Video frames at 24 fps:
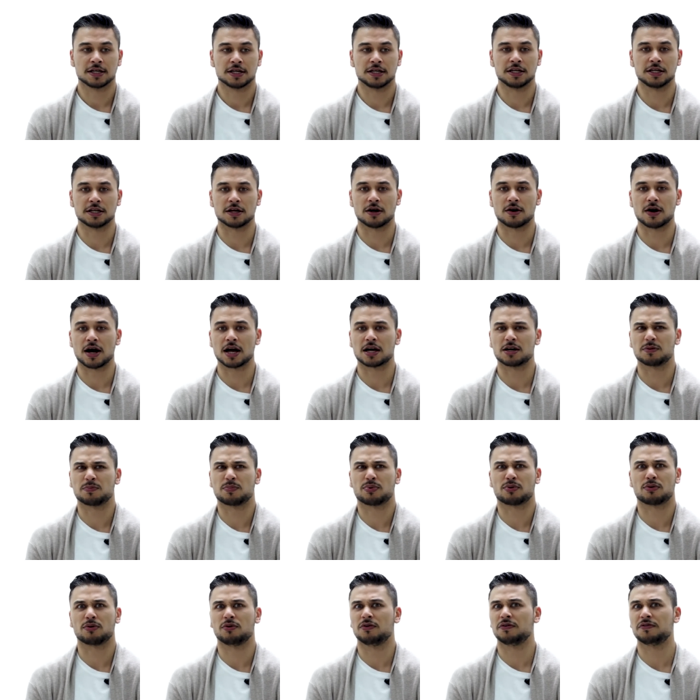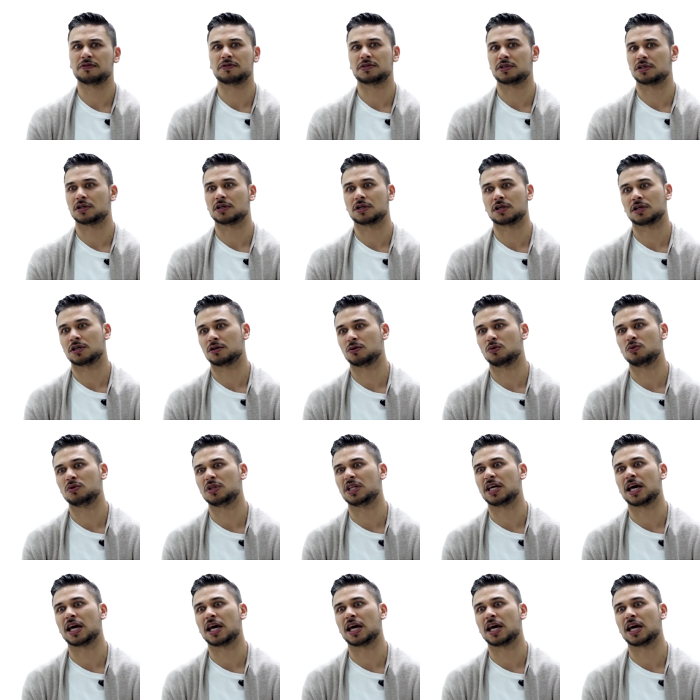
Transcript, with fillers: you know, I could prove to all